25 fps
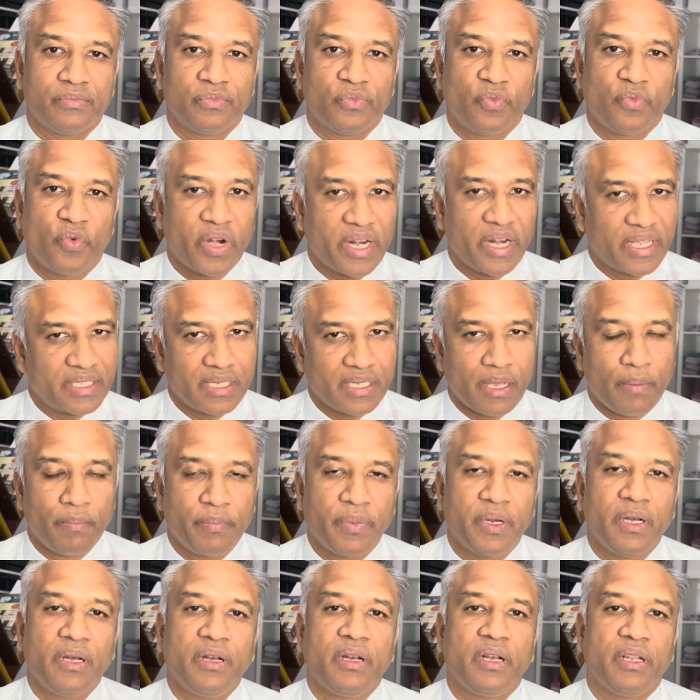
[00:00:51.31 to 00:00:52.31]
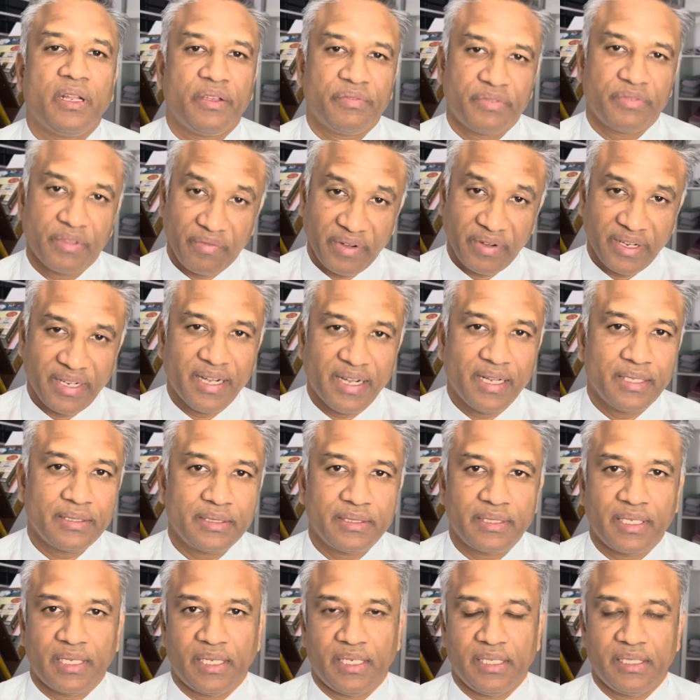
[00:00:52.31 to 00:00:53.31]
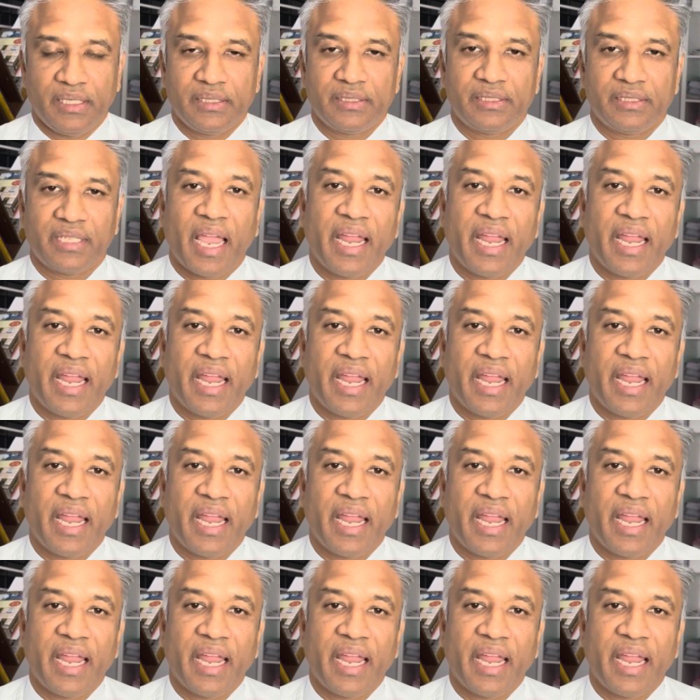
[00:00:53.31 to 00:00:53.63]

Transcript: For example, if the witness says,